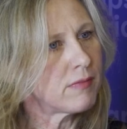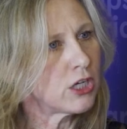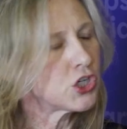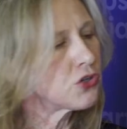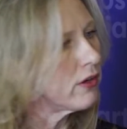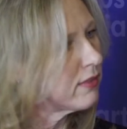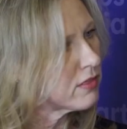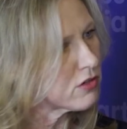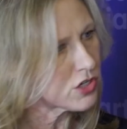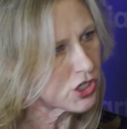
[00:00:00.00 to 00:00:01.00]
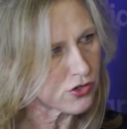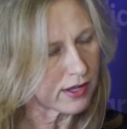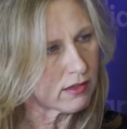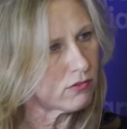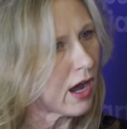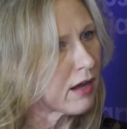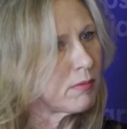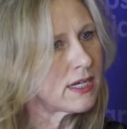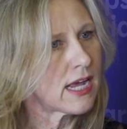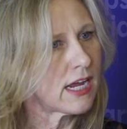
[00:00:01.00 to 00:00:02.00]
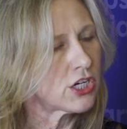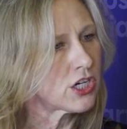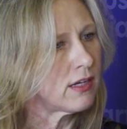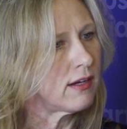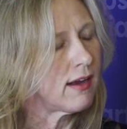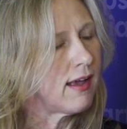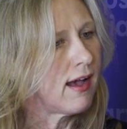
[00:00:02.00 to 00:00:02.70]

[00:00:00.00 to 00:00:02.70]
ensuring that there's a strength of documentation.